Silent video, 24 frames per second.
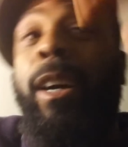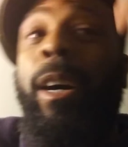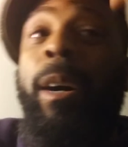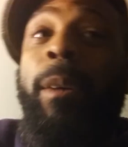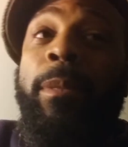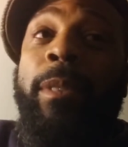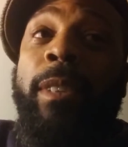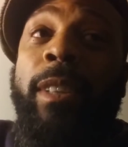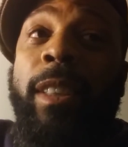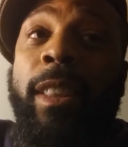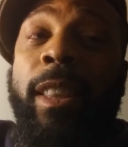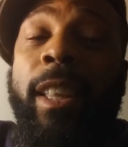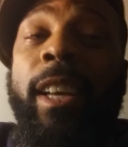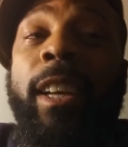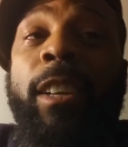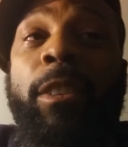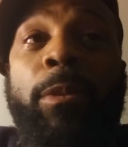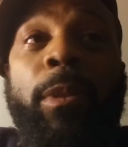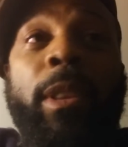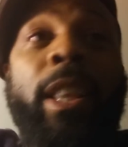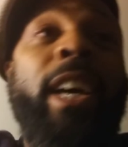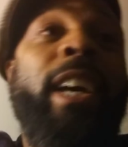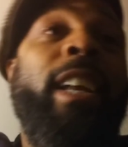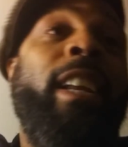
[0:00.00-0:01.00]
comes to things
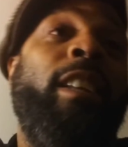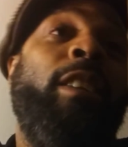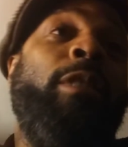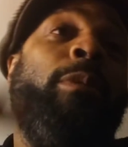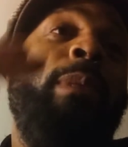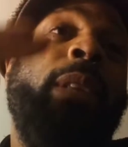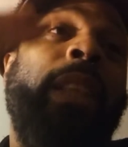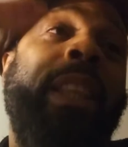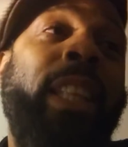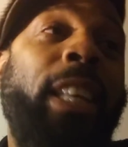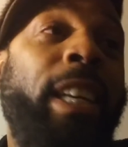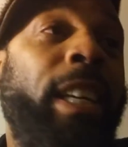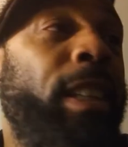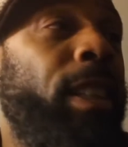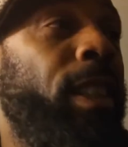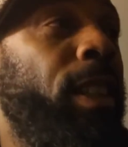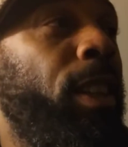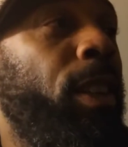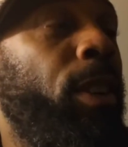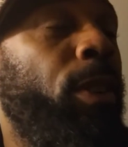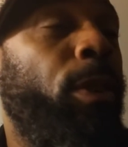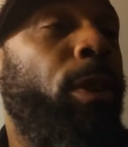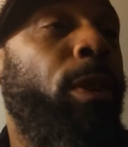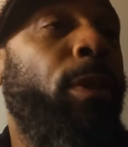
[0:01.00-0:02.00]
related to
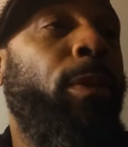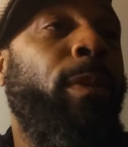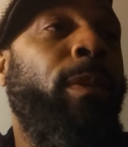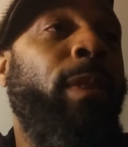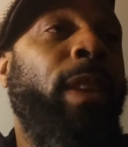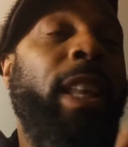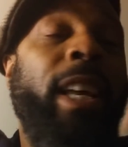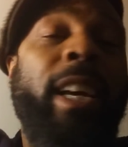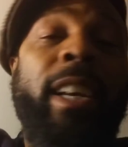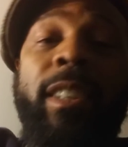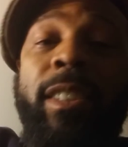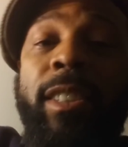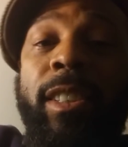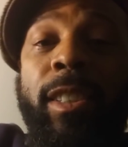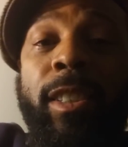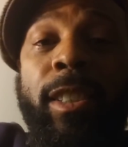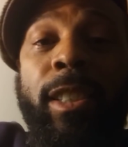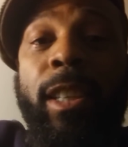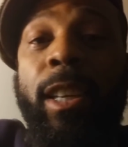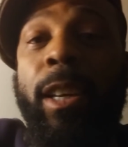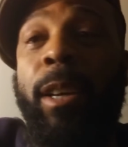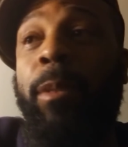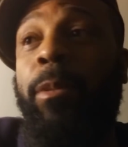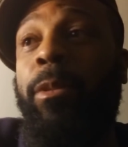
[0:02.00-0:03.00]
religion or
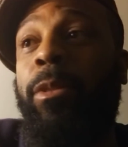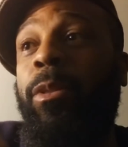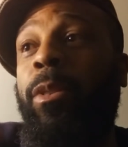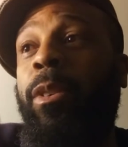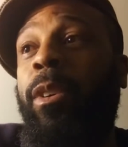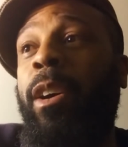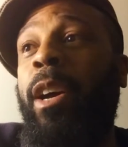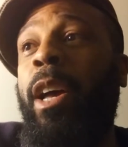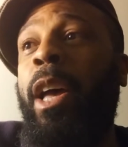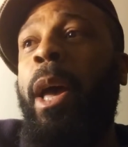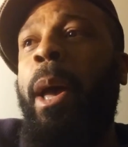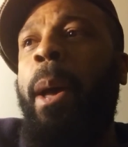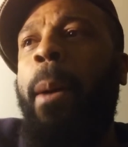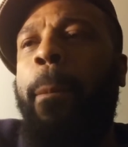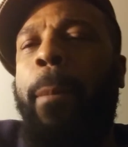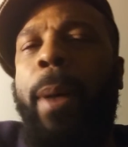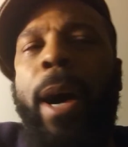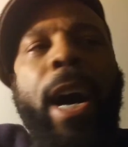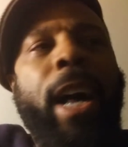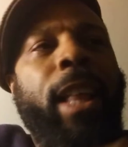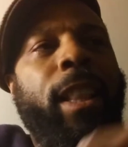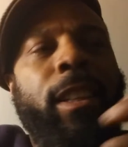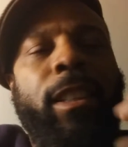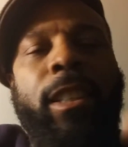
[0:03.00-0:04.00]
relationships or
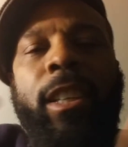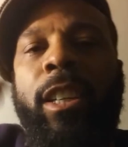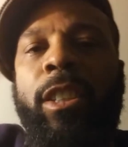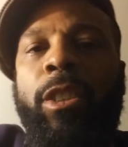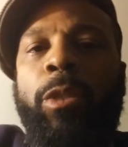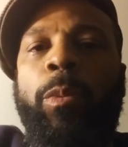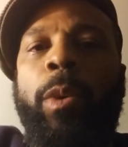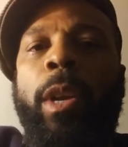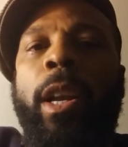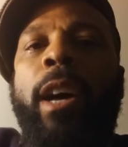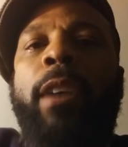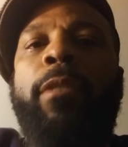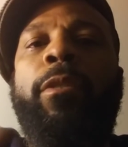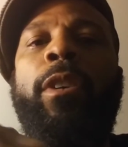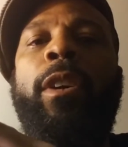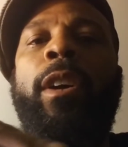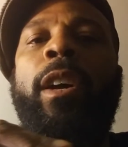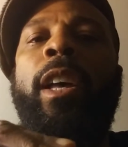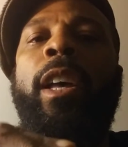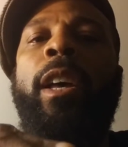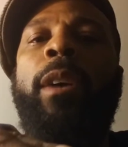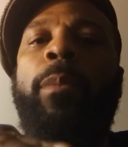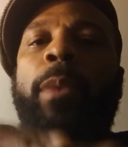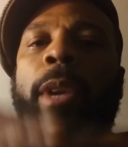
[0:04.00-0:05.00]
politics or whatever.
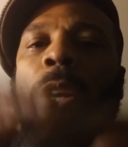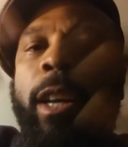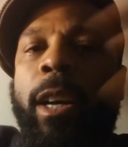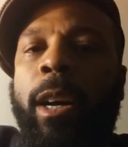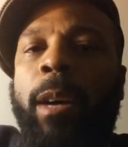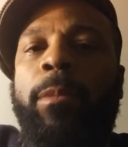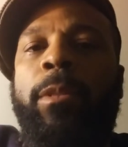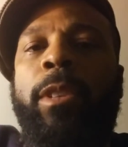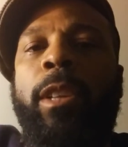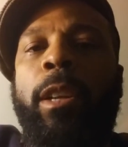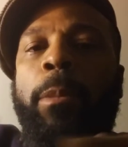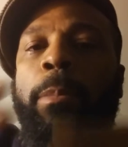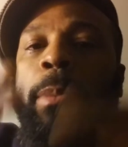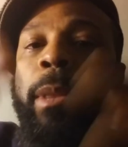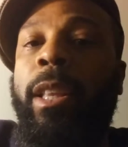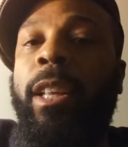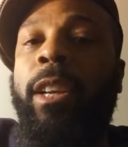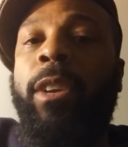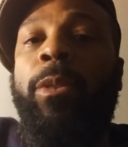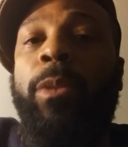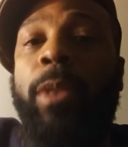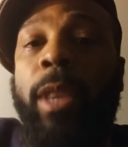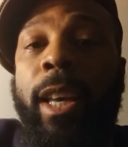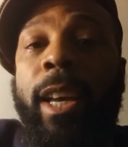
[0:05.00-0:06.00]
When it comes to the
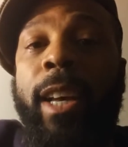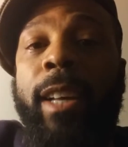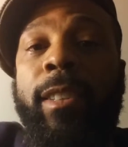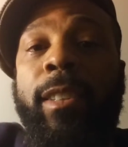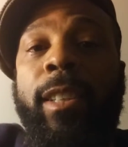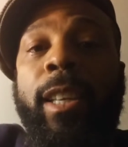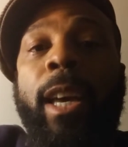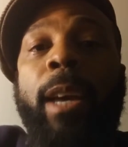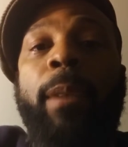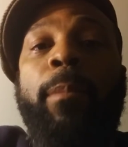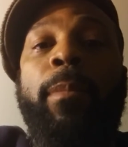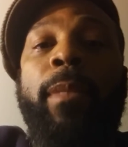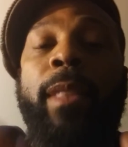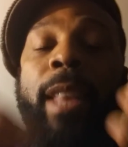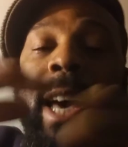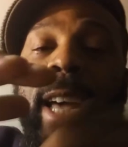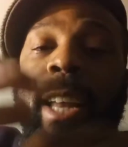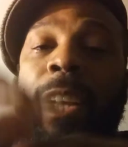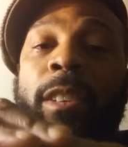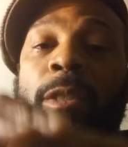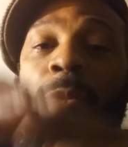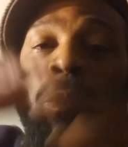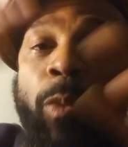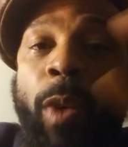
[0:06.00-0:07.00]
political landscape,
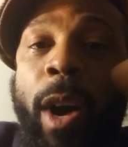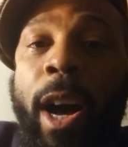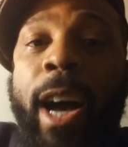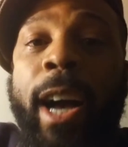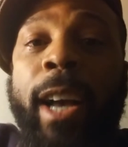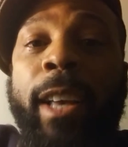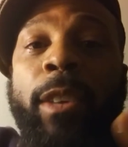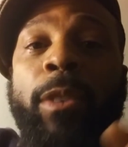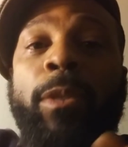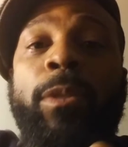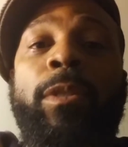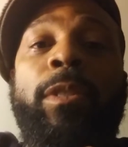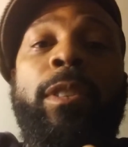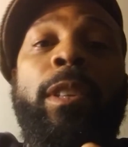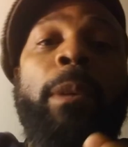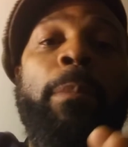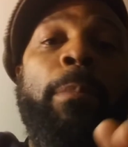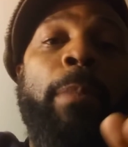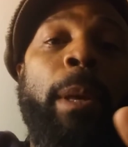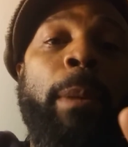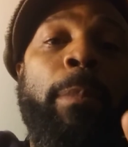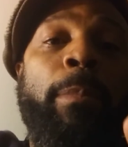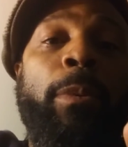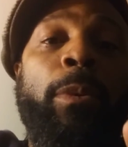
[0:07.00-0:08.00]
that is why you see
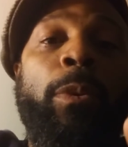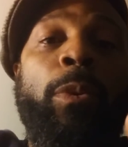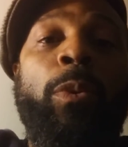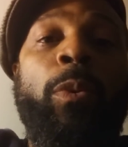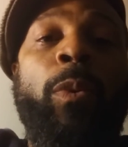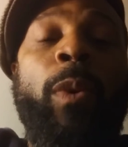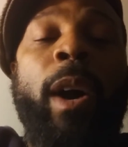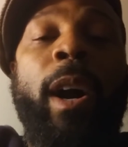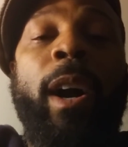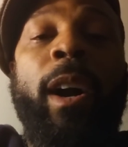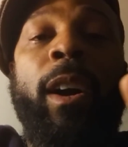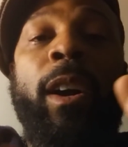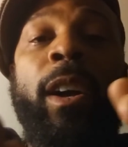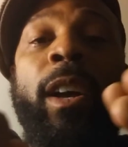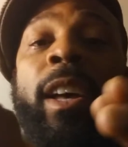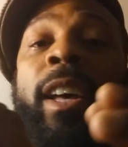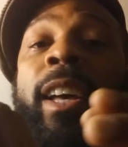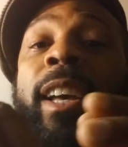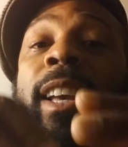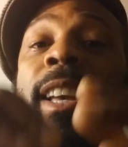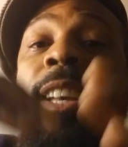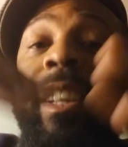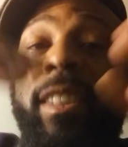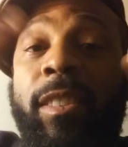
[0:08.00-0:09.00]
people who are
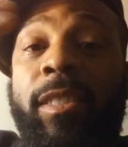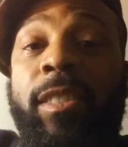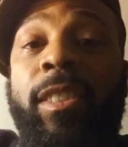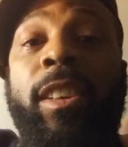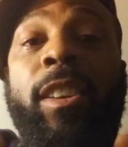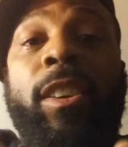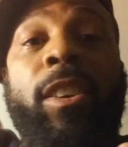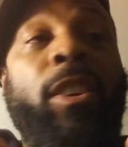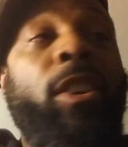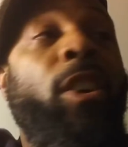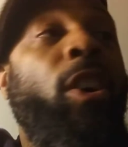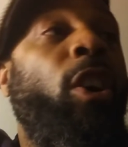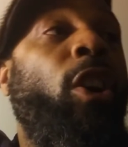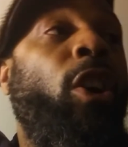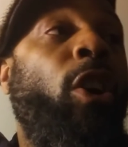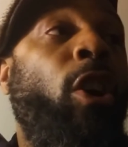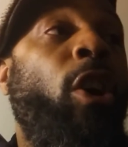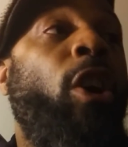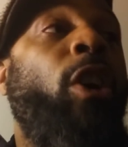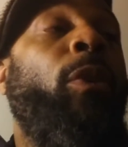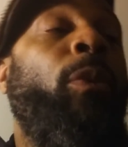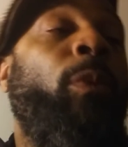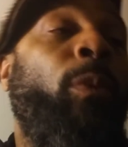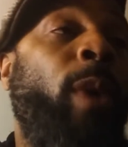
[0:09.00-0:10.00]
considered
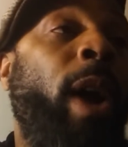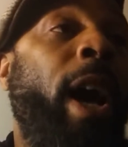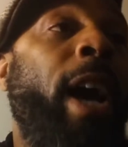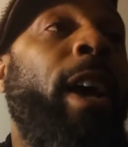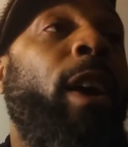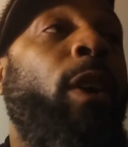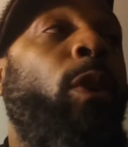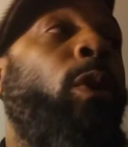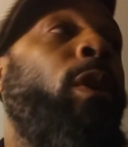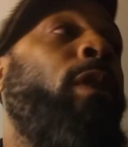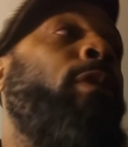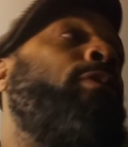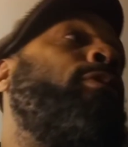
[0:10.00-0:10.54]
alt-right or